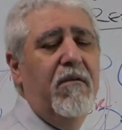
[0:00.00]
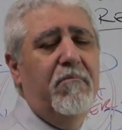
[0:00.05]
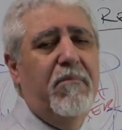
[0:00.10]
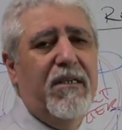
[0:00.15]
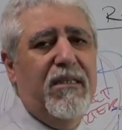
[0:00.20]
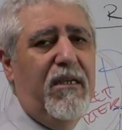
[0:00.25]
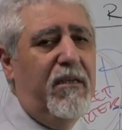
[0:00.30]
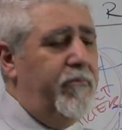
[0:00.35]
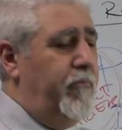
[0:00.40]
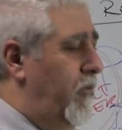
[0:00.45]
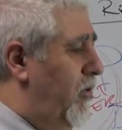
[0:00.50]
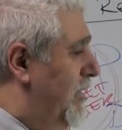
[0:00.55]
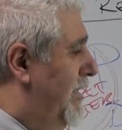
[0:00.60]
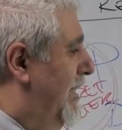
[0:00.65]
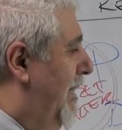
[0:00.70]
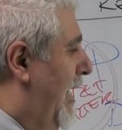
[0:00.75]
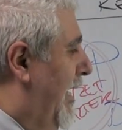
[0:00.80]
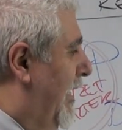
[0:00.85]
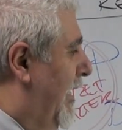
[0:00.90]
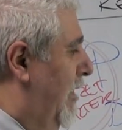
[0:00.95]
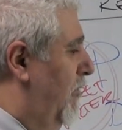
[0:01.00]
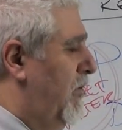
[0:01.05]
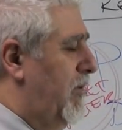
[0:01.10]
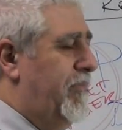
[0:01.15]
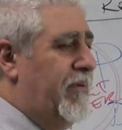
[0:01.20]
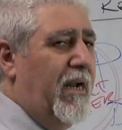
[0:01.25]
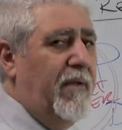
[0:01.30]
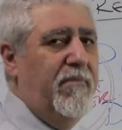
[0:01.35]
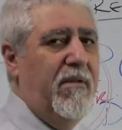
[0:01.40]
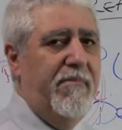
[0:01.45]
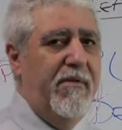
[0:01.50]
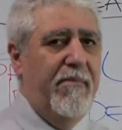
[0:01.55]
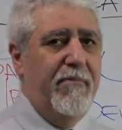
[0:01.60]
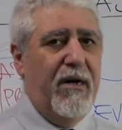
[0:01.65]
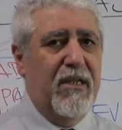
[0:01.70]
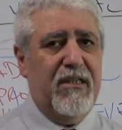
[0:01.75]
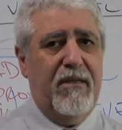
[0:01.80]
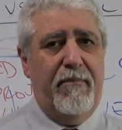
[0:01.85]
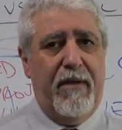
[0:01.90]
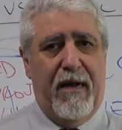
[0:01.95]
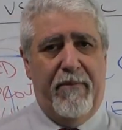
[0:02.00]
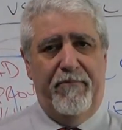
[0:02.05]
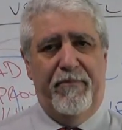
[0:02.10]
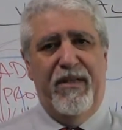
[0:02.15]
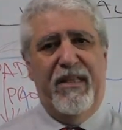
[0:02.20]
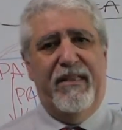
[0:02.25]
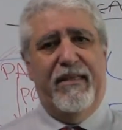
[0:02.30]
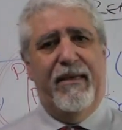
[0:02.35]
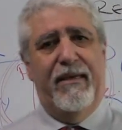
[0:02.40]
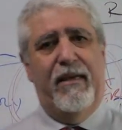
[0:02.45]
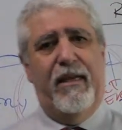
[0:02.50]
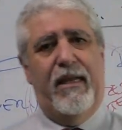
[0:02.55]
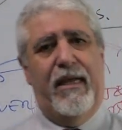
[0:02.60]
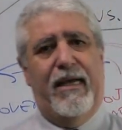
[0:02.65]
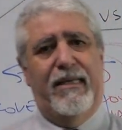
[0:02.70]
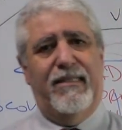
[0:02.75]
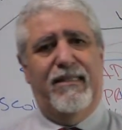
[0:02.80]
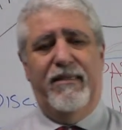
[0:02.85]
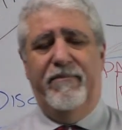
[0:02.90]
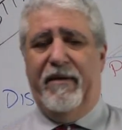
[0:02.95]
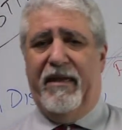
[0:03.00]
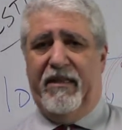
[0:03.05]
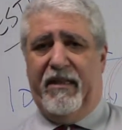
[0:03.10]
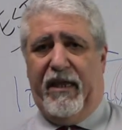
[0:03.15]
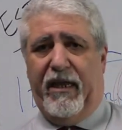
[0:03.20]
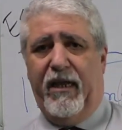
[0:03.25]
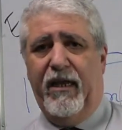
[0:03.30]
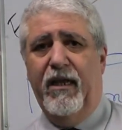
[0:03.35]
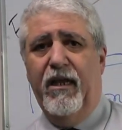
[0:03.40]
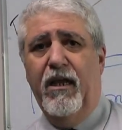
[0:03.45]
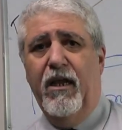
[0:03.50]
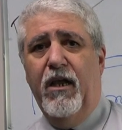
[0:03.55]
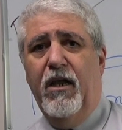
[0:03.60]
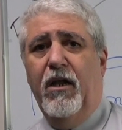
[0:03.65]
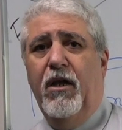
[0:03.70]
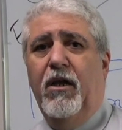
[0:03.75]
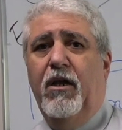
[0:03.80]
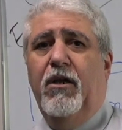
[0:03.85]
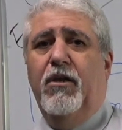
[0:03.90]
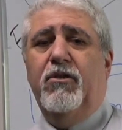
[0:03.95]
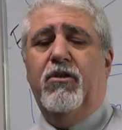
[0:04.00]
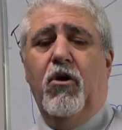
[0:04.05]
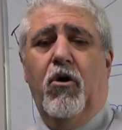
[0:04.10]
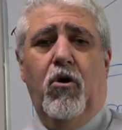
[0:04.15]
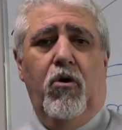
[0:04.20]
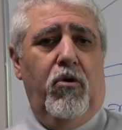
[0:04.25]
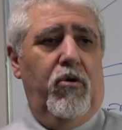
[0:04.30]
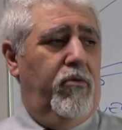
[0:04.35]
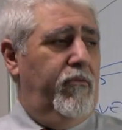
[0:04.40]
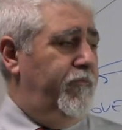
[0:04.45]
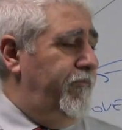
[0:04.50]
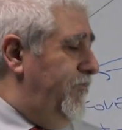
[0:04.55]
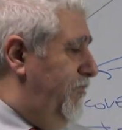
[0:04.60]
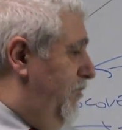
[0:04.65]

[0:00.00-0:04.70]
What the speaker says: but it most likely will probably be bottom-up detail estimating. So,